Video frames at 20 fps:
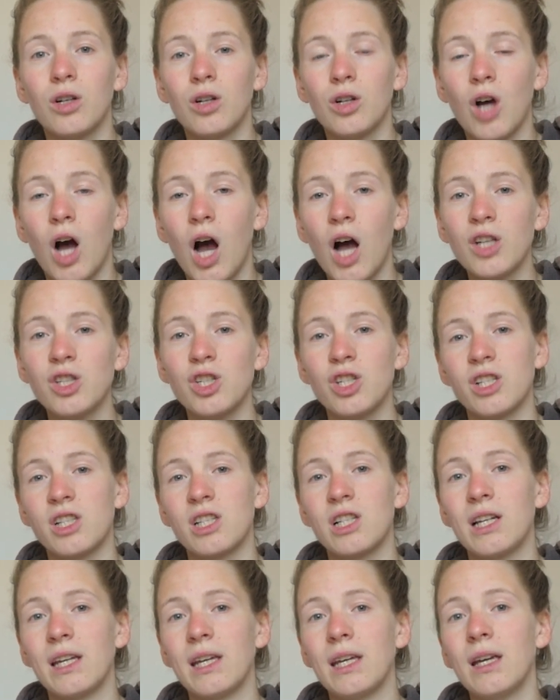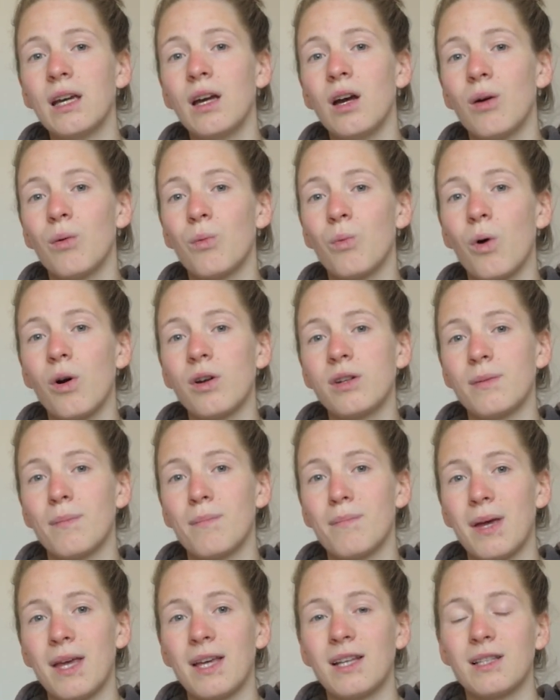consciously what
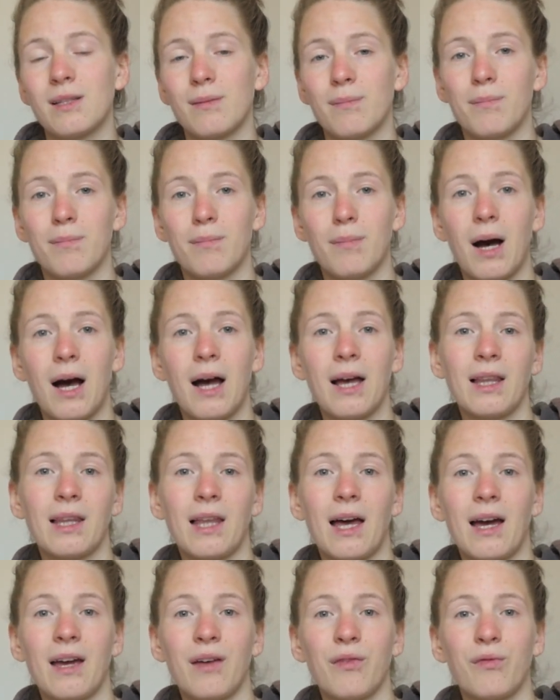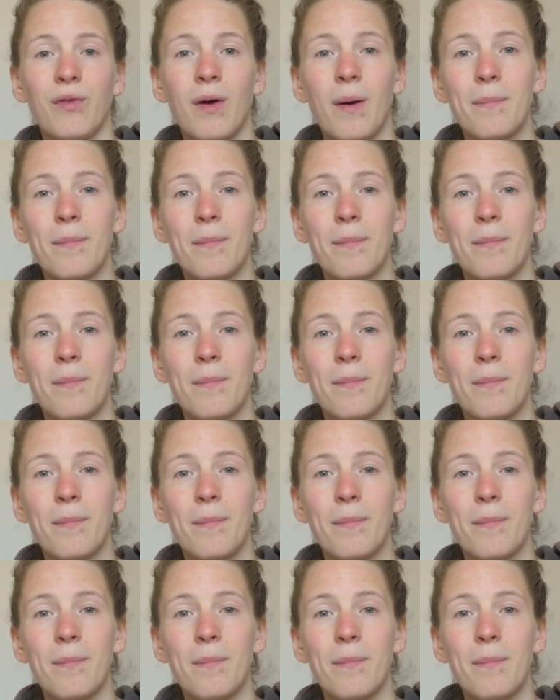makes my life